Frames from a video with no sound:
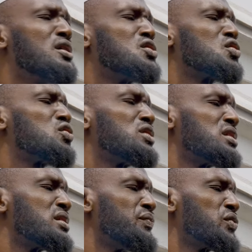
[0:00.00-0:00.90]

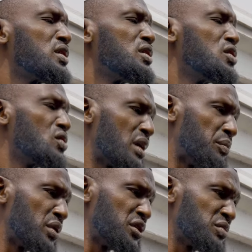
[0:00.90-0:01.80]
Chukudi, you're not
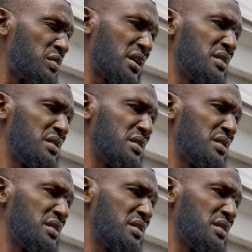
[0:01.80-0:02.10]
a policeman,